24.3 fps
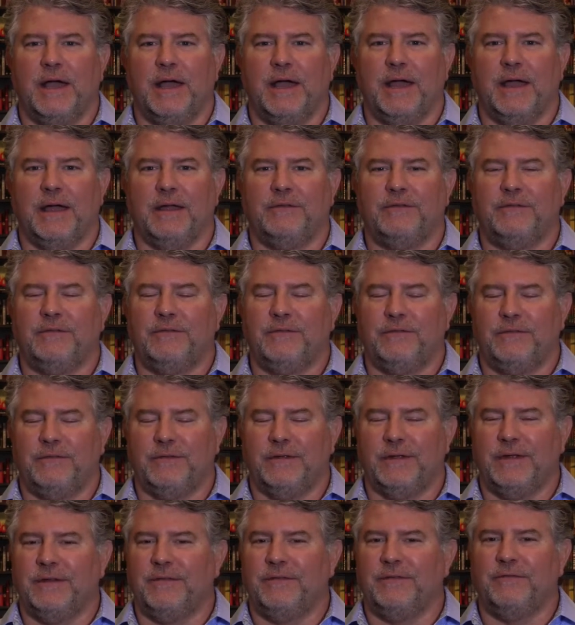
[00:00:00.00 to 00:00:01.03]

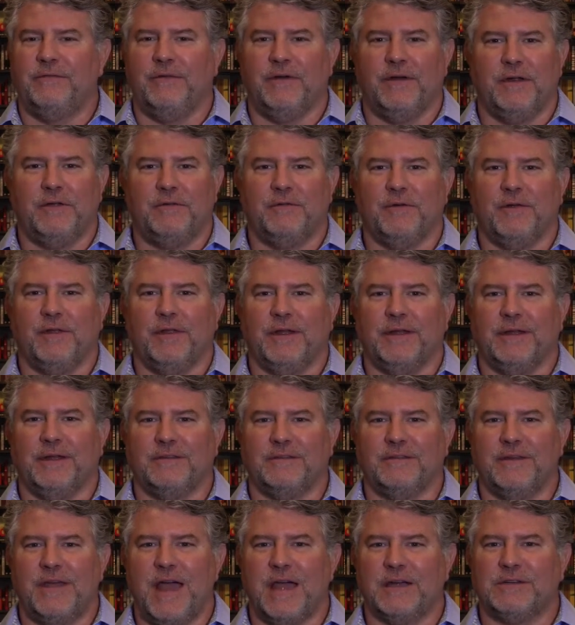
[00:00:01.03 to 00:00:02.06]
It's very thrilling.
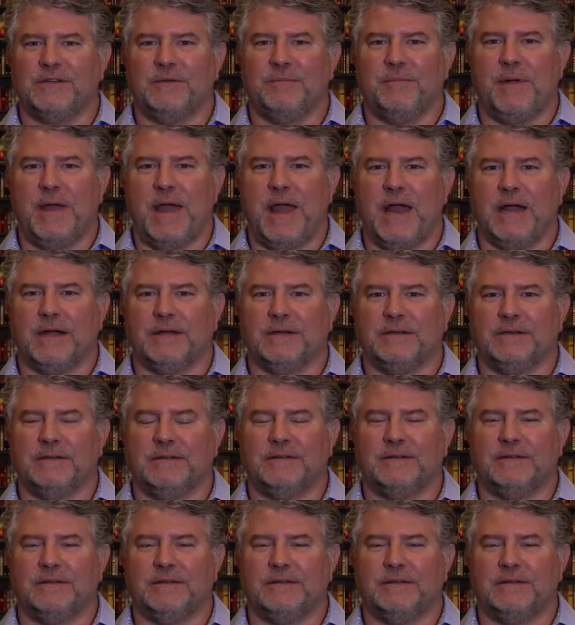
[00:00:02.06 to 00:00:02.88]
It's action-packed.